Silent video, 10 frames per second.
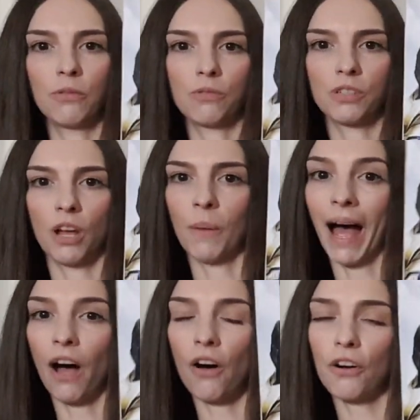also
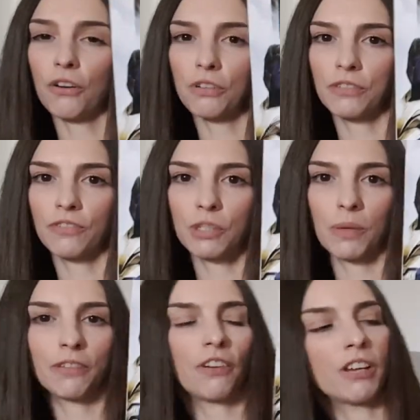at Argos for
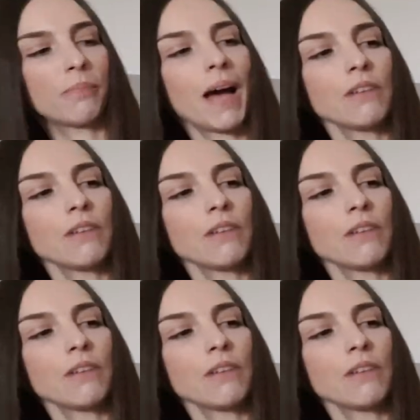£25